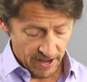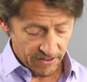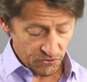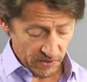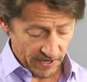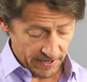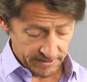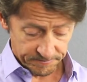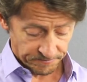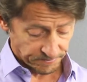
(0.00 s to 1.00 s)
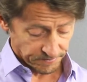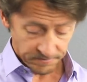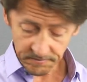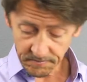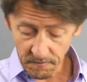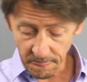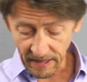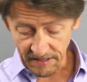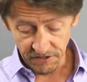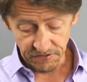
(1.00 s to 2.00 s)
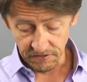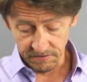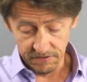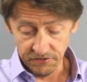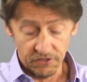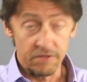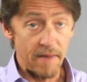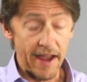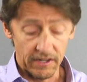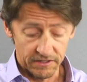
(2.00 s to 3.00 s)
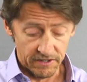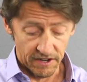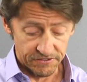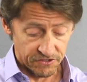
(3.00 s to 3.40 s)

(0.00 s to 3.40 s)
This one here, this looks immaculate to us.